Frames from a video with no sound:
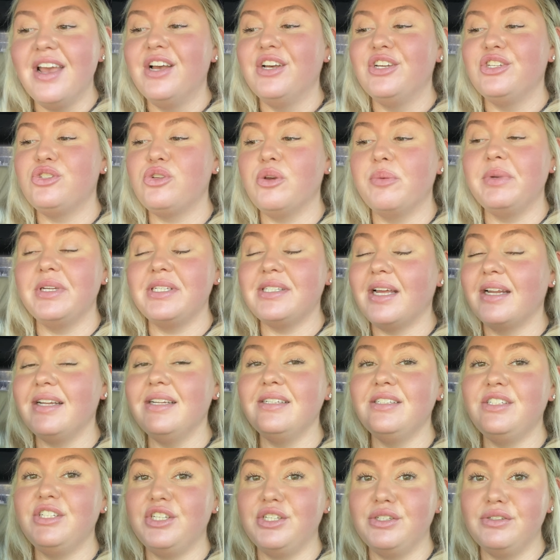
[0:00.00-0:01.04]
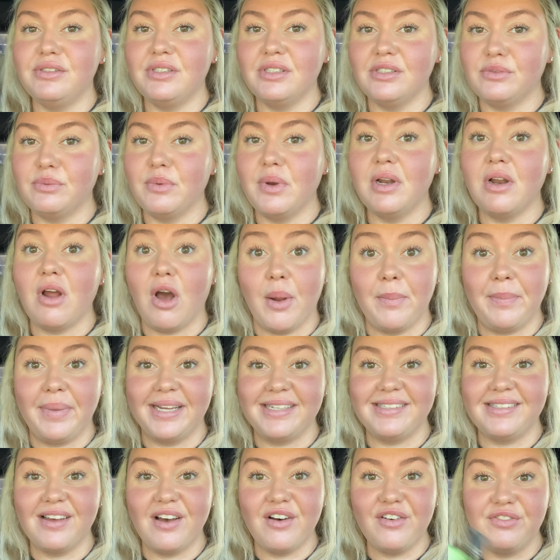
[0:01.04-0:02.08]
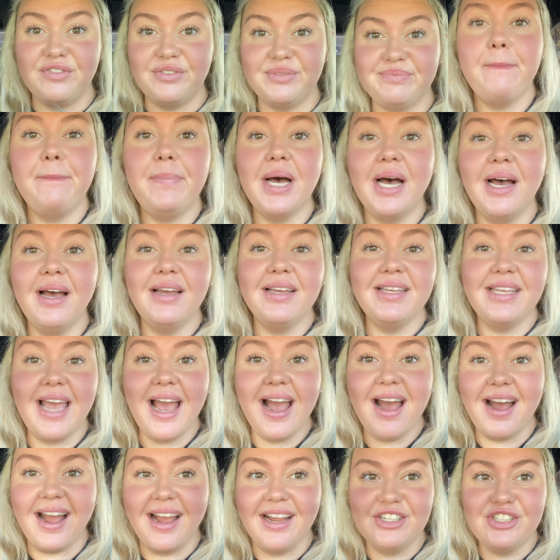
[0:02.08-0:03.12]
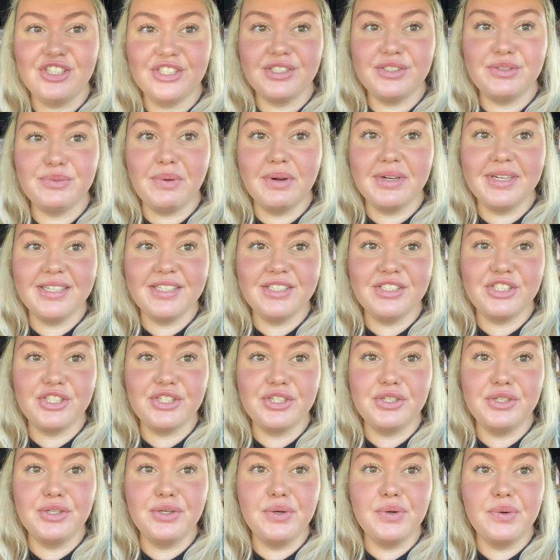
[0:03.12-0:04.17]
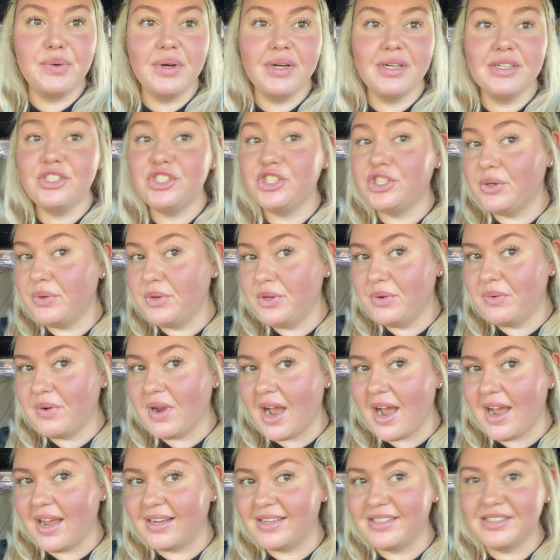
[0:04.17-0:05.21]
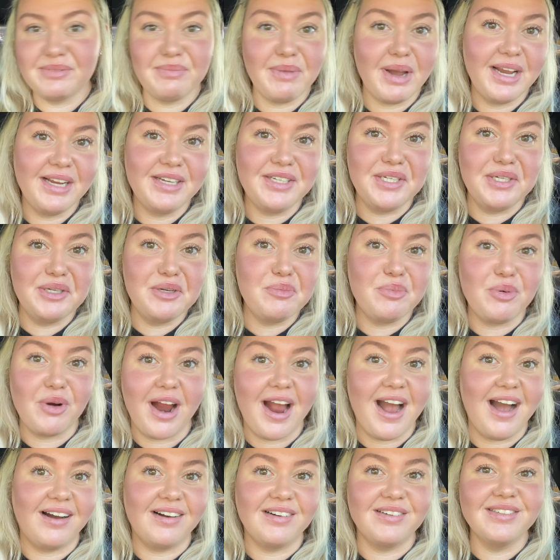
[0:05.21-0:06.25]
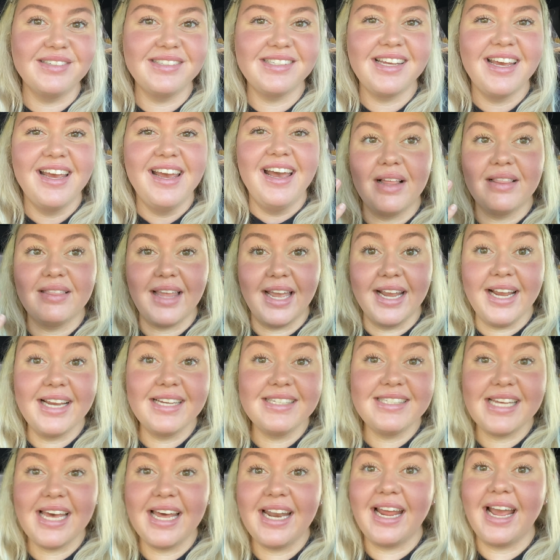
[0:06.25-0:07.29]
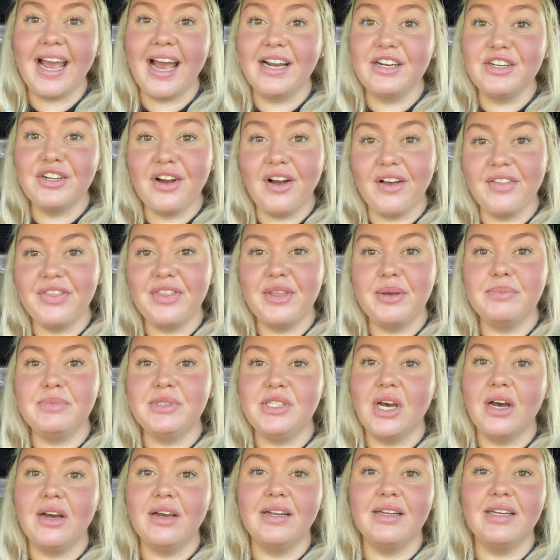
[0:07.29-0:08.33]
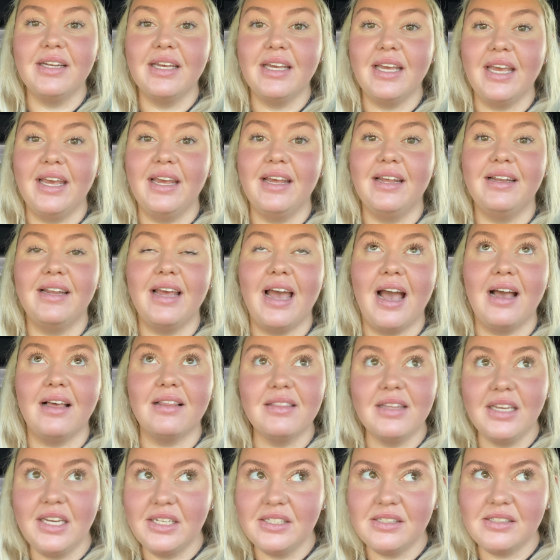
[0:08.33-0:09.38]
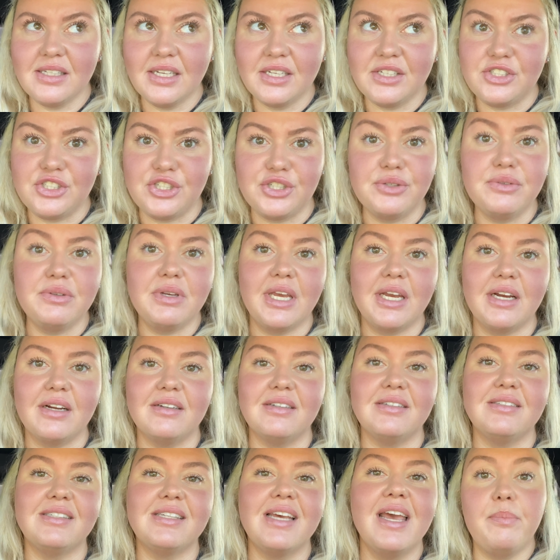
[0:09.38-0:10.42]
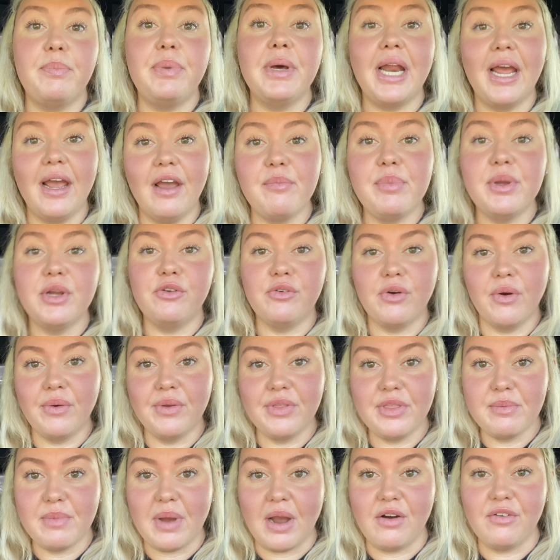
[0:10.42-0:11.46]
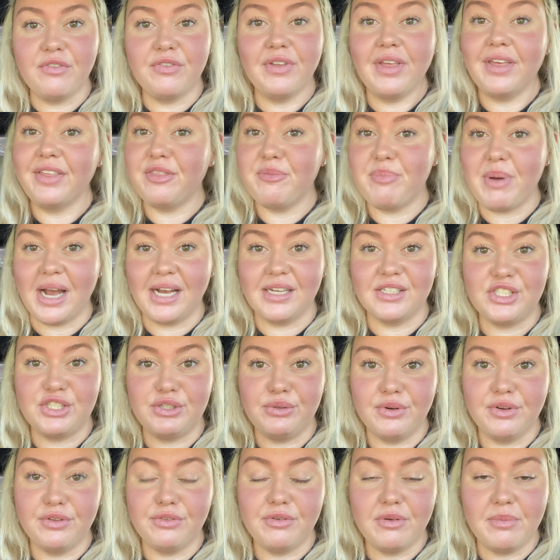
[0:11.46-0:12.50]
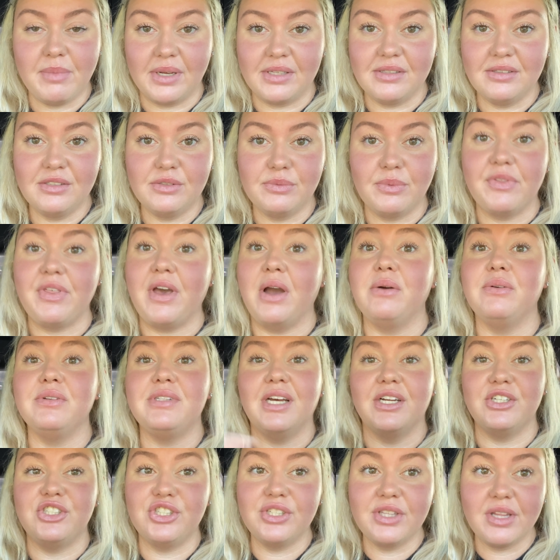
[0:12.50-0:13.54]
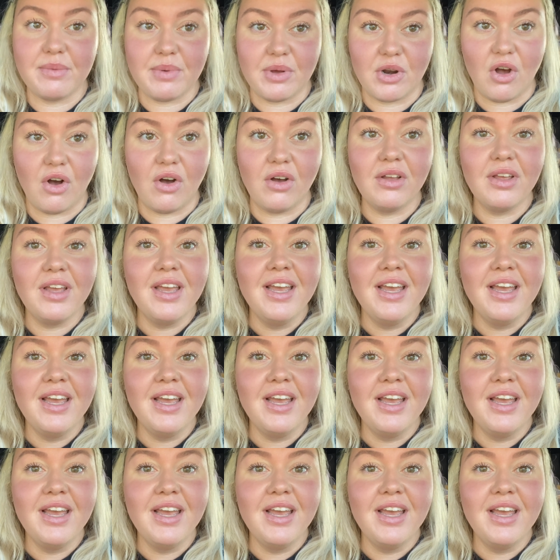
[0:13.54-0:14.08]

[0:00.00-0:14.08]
so I'm excited to use this one on myself. But yeah, I just wanted to show you guys my new brows. Like I said, I hadn't gotten them done in at least like 2 years, but I have been growing them out for like the past 2 or 3 months without touching them at all.